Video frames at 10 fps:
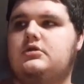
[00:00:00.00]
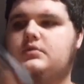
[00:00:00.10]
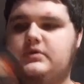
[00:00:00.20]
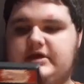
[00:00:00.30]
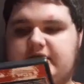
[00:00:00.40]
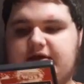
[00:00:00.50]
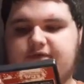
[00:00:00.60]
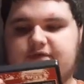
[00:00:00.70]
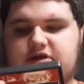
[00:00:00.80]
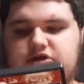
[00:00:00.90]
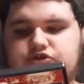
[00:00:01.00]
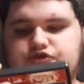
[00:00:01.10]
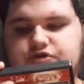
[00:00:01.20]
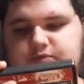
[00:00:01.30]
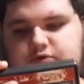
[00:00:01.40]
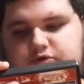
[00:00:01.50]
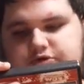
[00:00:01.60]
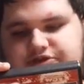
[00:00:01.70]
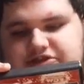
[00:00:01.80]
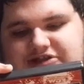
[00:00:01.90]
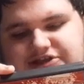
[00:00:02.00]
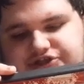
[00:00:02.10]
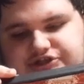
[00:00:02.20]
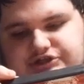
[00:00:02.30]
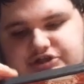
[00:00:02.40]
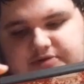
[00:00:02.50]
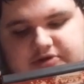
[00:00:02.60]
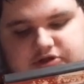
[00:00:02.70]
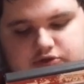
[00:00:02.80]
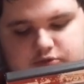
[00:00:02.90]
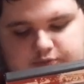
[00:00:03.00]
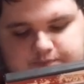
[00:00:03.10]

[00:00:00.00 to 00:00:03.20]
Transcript: We have Extreme Rules ECW.